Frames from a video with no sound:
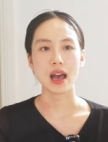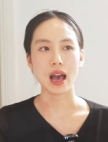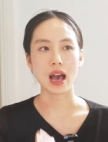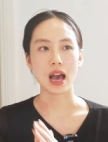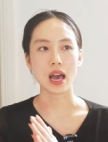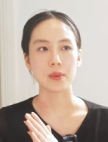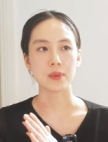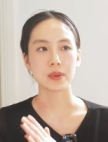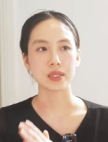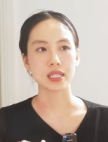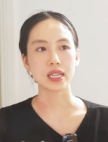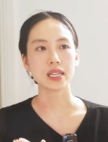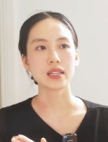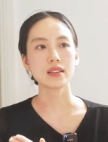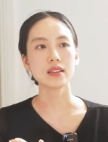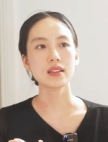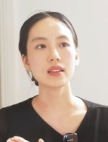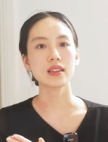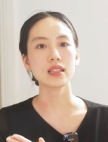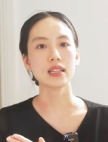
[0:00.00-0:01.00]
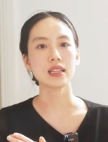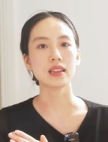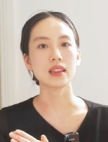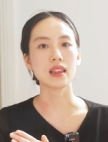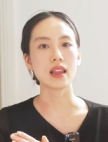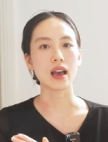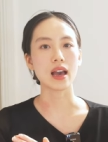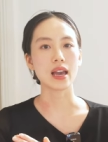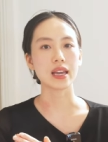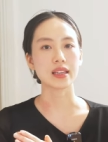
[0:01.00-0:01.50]
I particularly
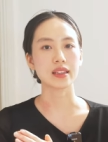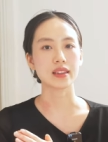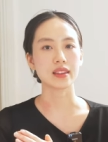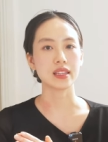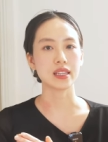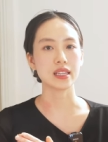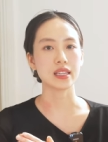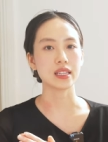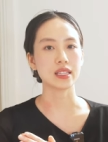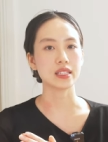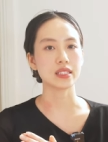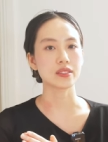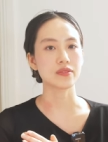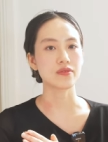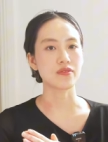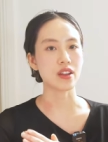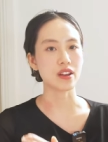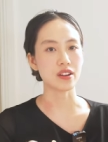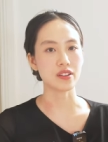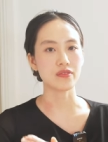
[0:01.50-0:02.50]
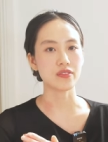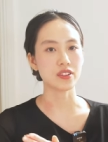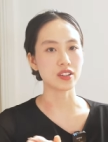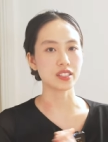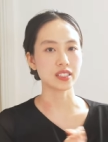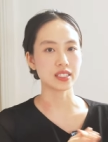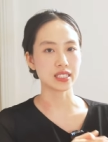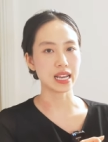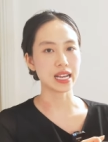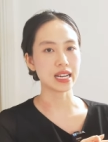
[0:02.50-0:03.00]
like these very
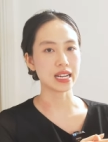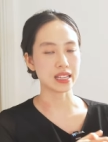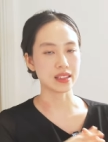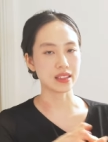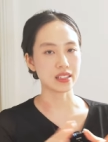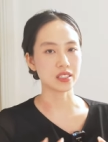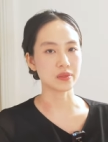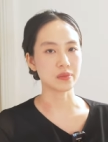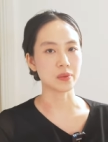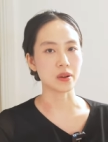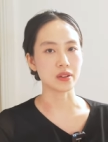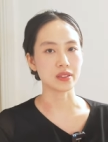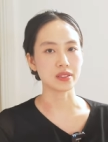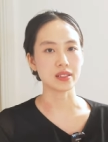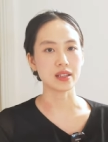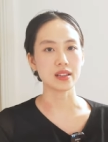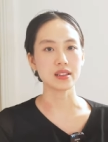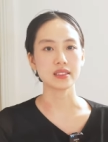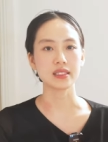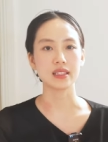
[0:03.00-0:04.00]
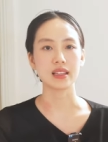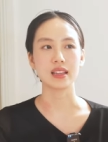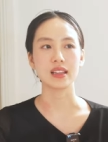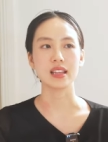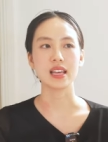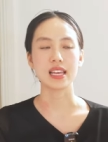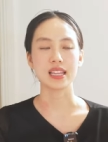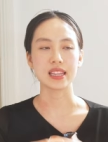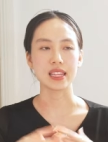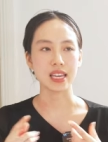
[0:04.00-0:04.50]
first stage in this process,
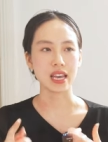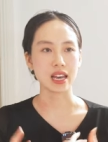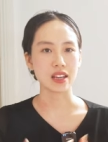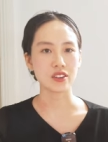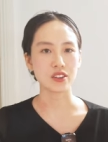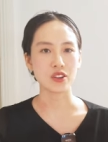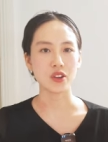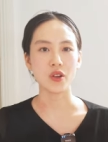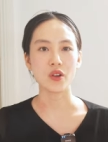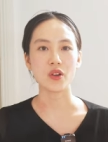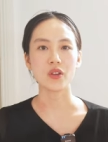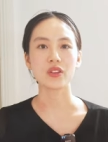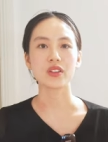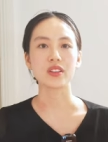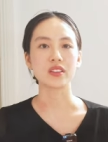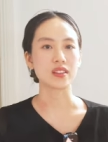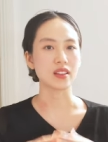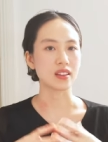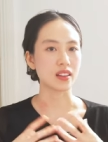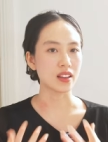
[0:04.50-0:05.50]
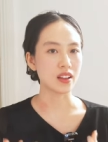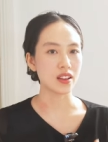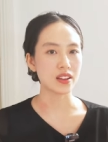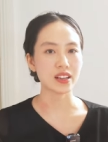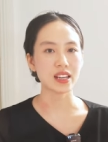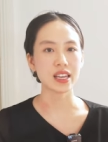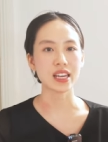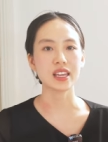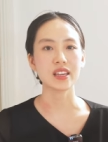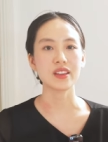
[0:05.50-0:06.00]
the unknown, the
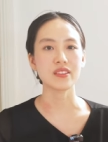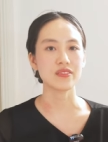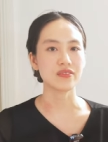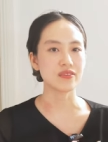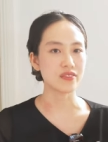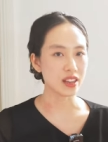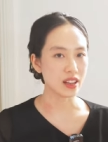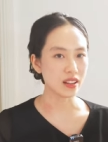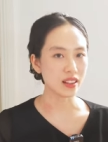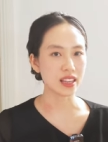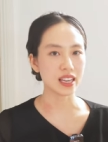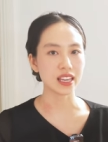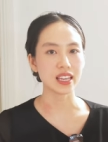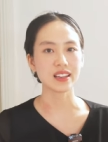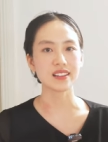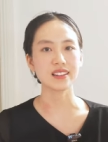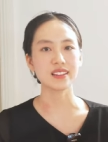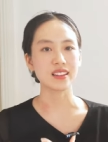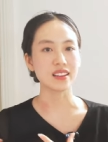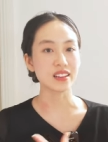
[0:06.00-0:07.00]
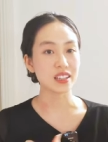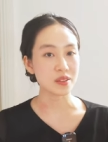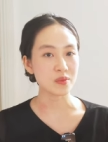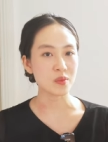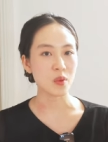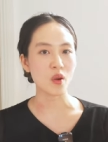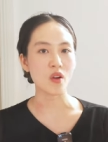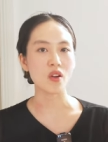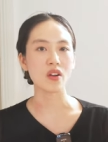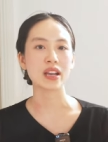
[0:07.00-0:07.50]
learning, failing, learning
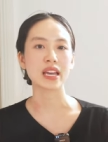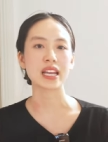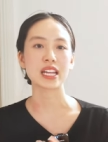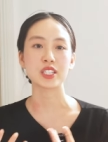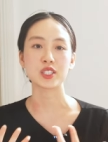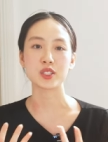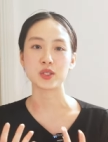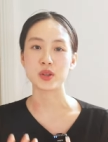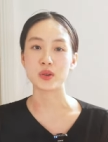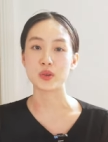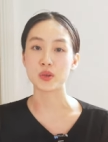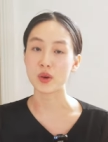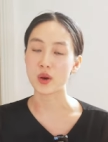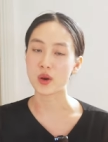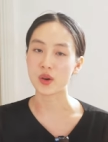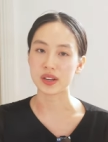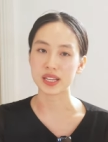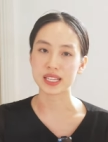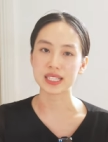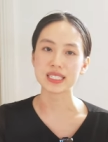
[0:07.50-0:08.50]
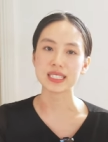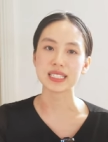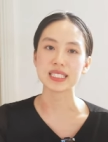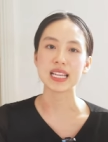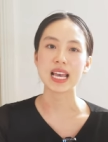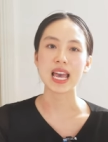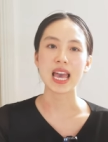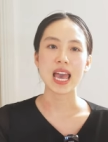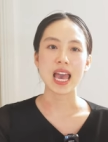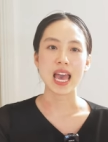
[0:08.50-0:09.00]
more, getting to know your
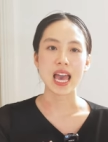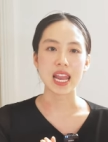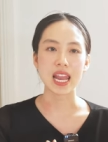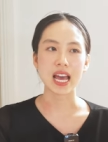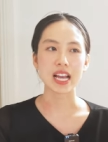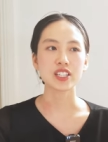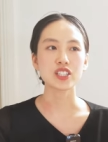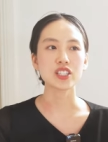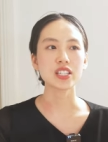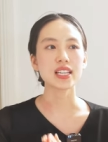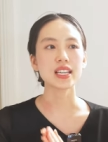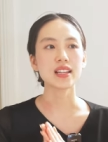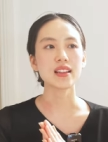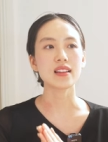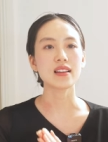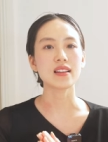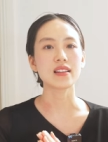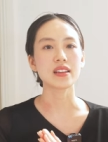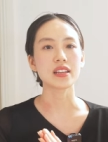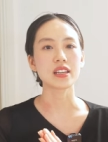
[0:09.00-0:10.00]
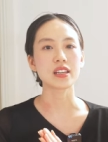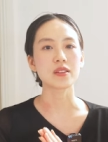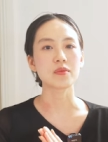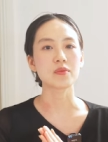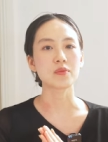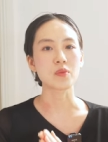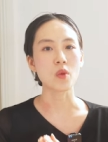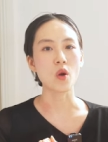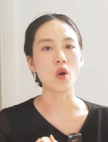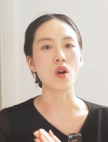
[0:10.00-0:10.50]
audience, and actually
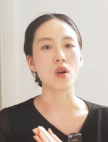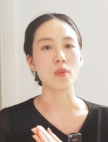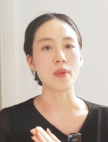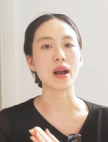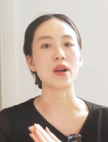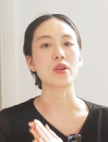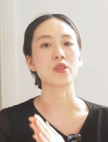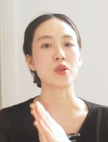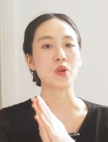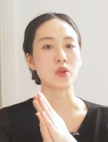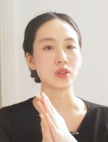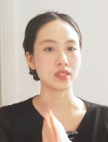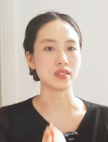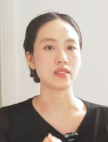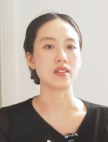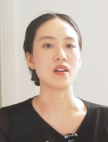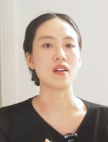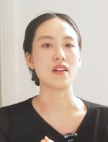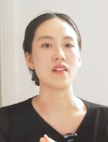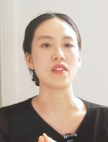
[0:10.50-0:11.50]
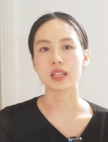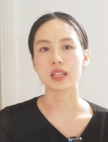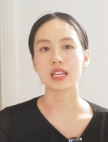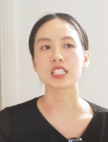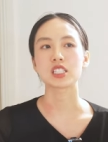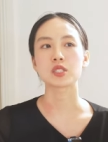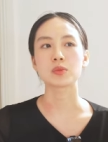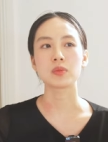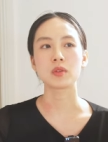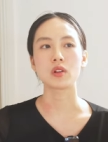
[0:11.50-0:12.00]
learning more about yourself,
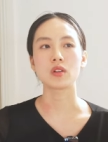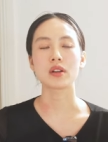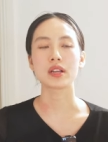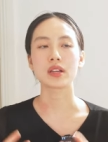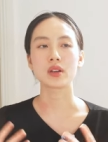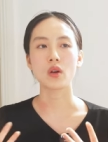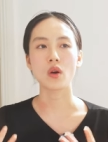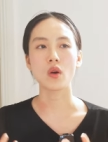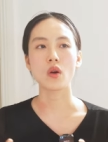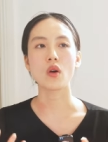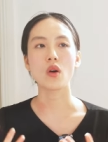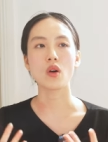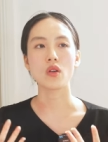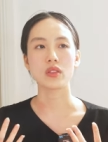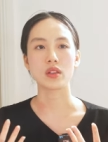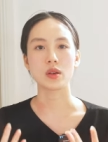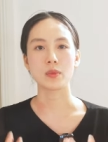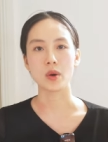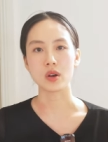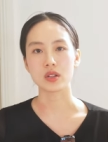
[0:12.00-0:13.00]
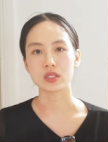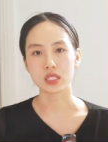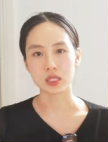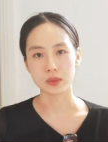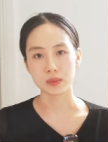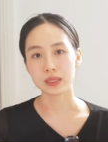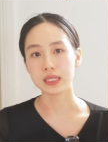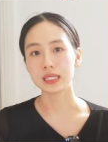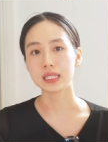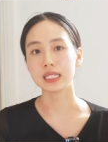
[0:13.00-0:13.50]
exploring all the
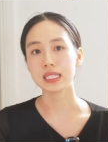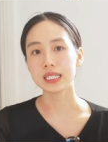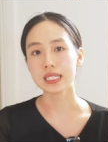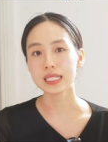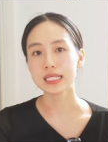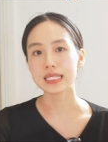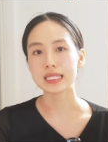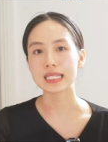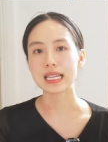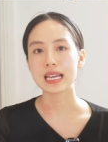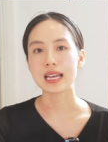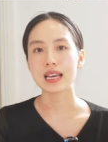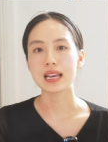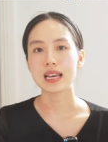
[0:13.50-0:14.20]
possibilities.